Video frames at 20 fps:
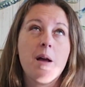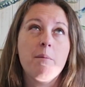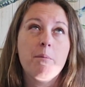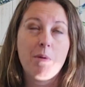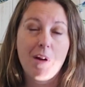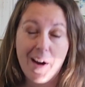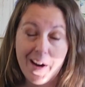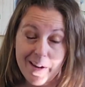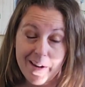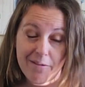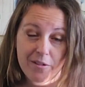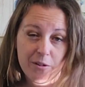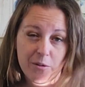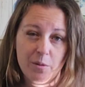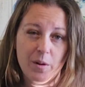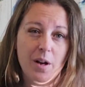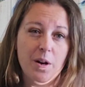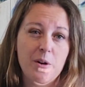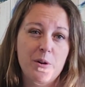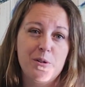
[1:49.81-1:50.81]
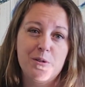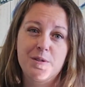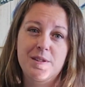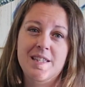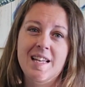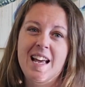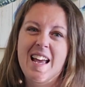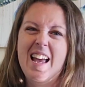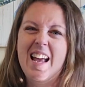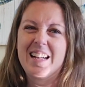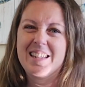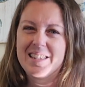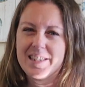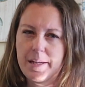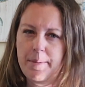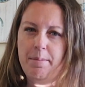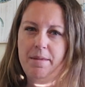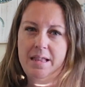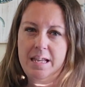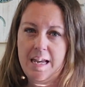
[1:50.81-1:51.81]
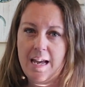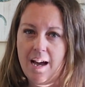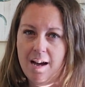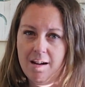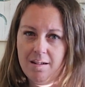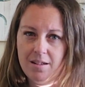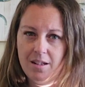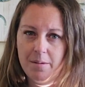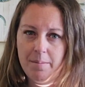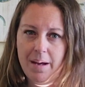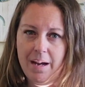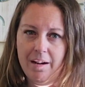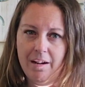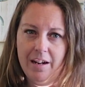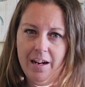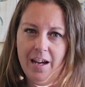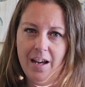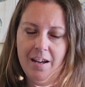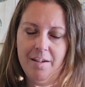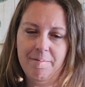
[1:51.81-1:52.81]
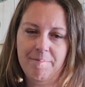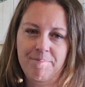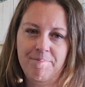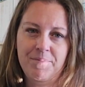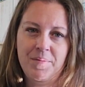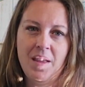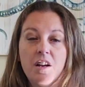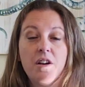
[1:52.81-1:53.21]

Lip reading: private roads, and some in the yacht club area.